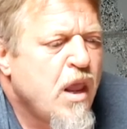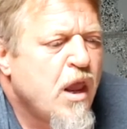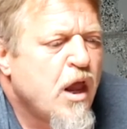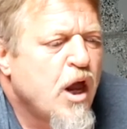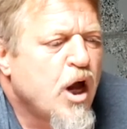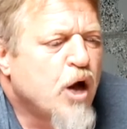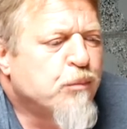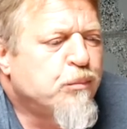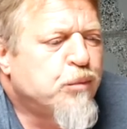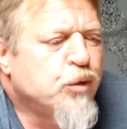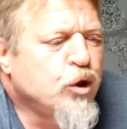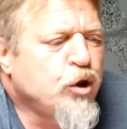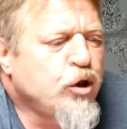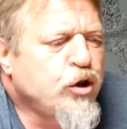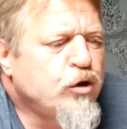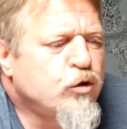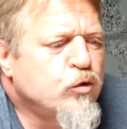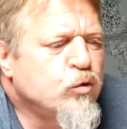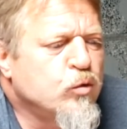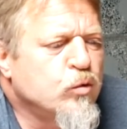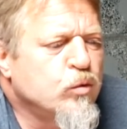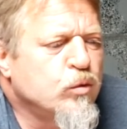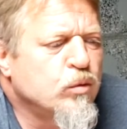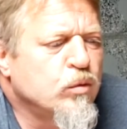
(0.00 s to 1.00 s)
A book
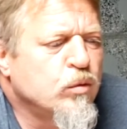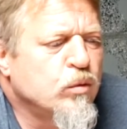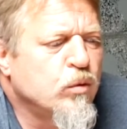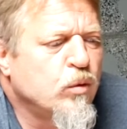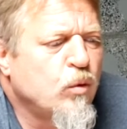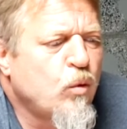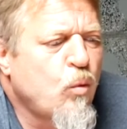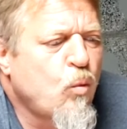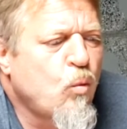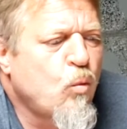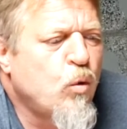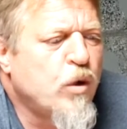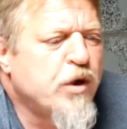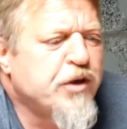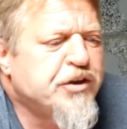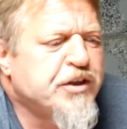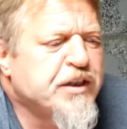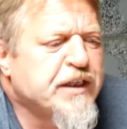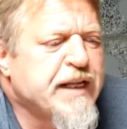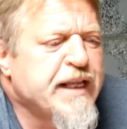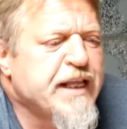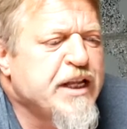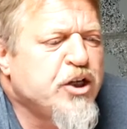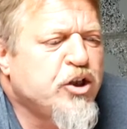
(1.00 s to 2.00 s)
with
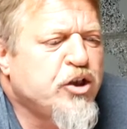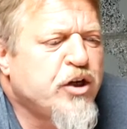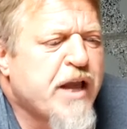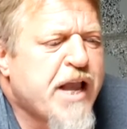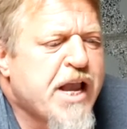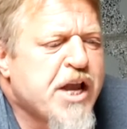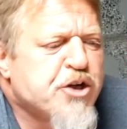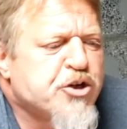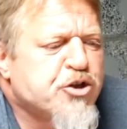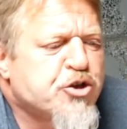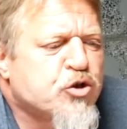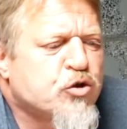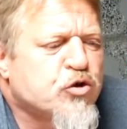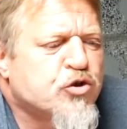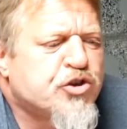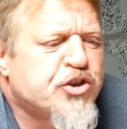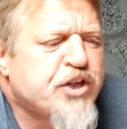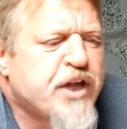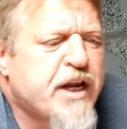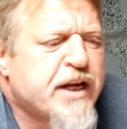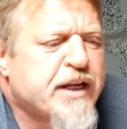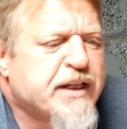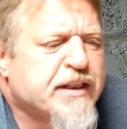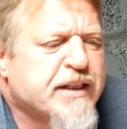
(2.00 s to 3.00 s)
an international
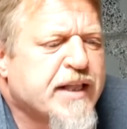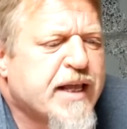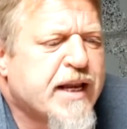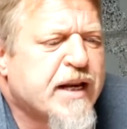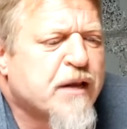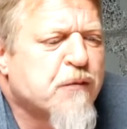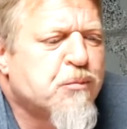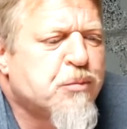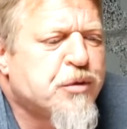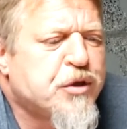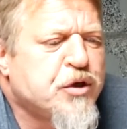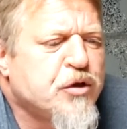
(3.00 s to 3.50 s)
setting that